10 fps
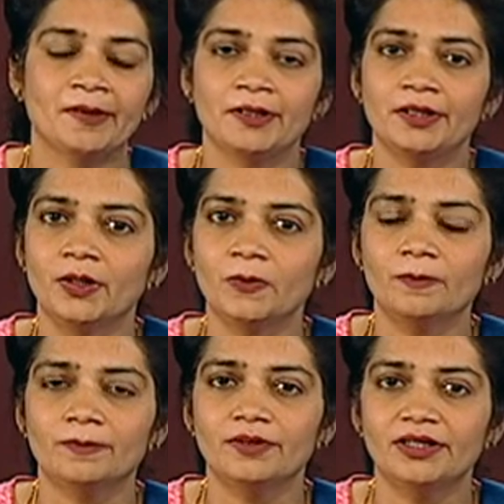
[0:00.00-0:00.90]
Now,
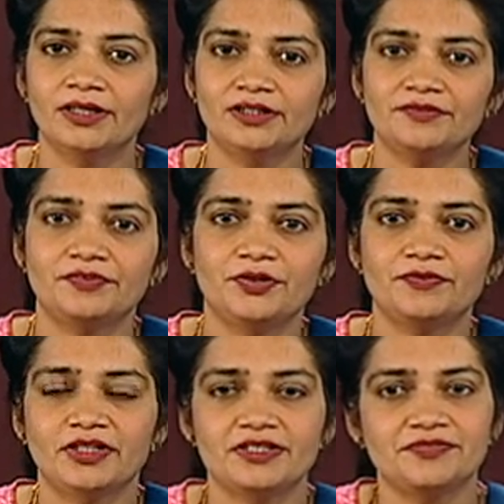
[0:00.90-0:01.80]
another way of
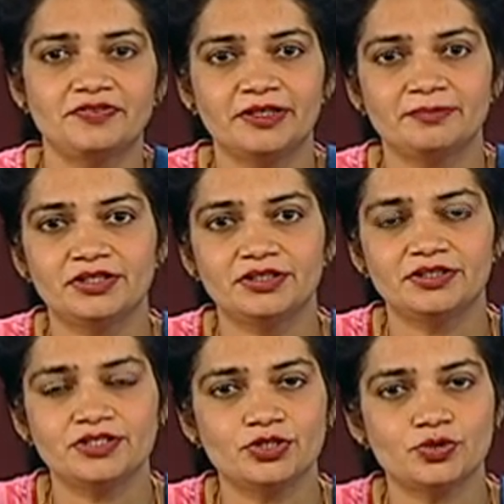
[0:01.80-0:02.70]
classifying
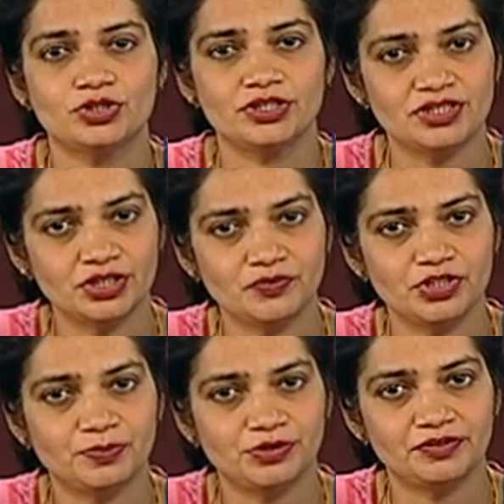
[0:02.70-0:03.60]
methods is to distinguish
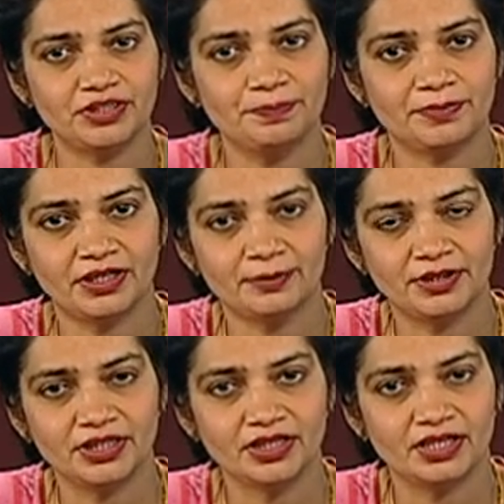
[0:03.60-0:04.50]
between
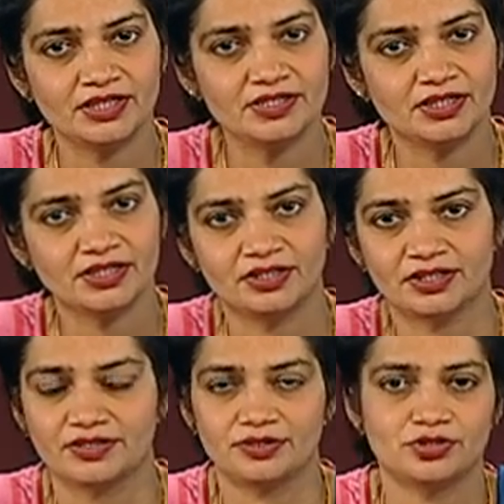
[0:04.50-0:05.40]
primary and secondary
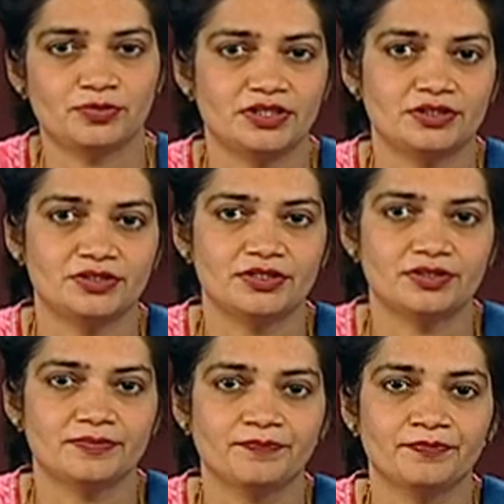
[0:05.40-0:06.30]
research methods.
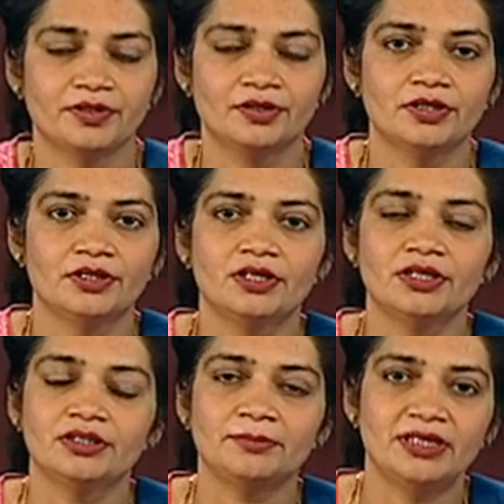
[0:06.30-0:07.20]

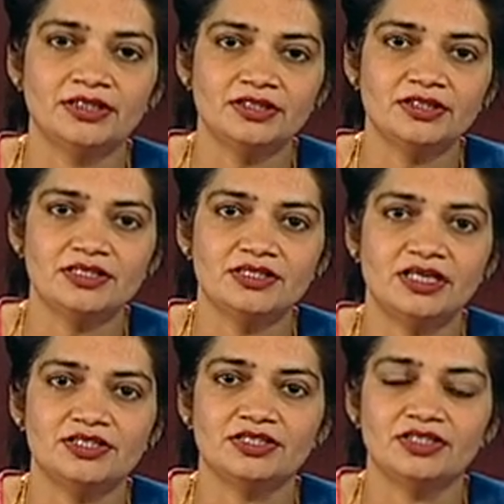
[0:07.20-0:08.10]
The methods
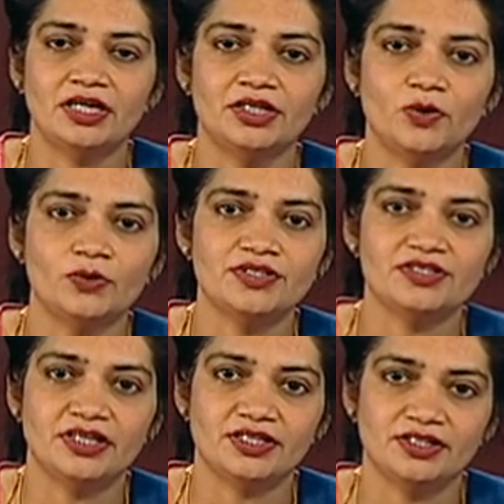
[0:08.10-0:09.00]
that rely on
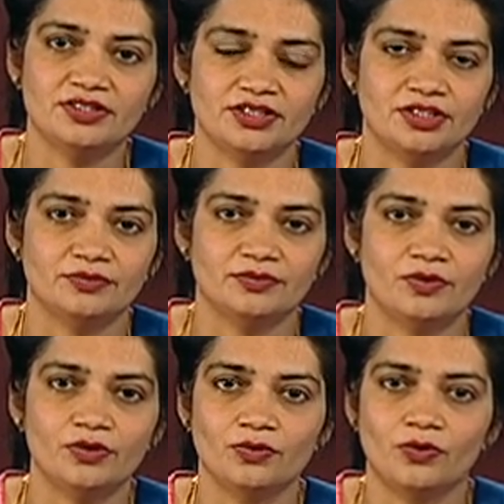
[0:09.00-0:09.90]
secondary
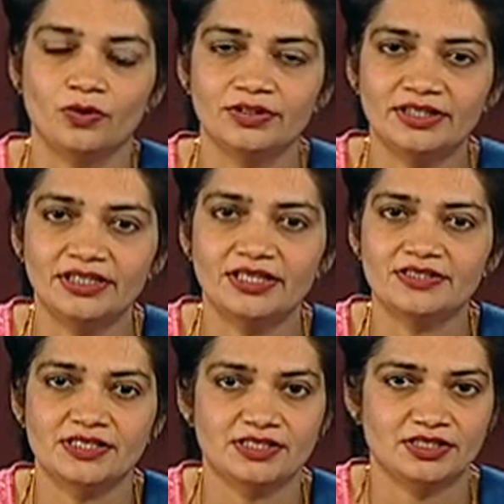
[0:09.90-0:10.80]
or already
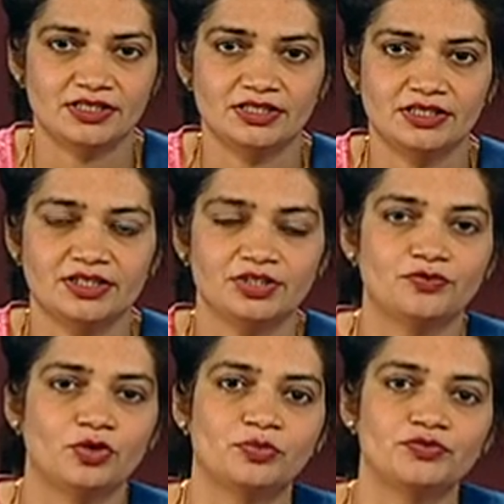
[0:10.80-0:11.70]
existing data in the
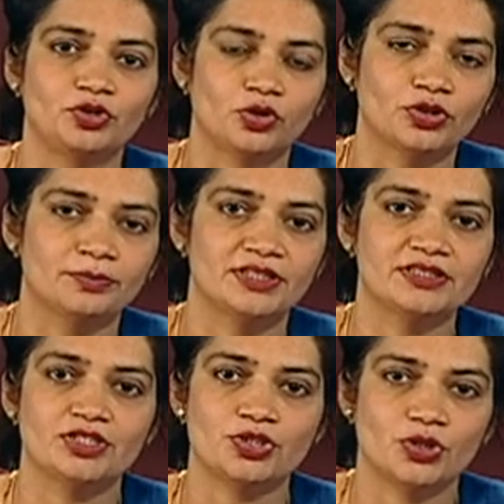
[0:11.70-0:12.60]
form of documents,
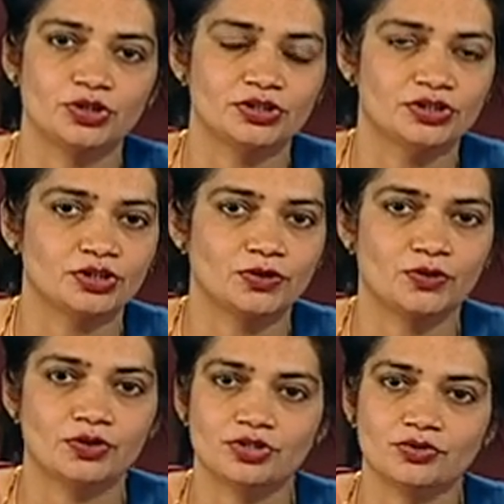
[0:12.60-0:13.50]
historical
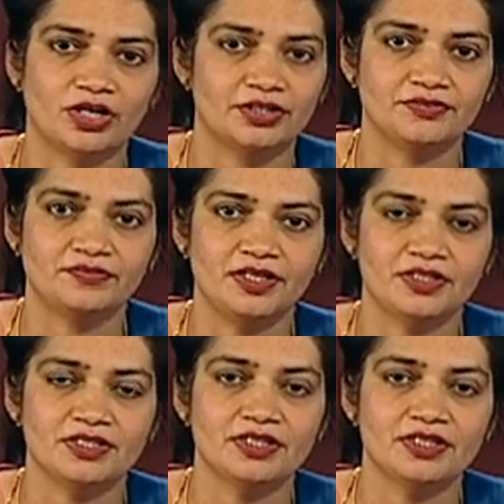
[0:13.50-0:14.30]
records or artifacts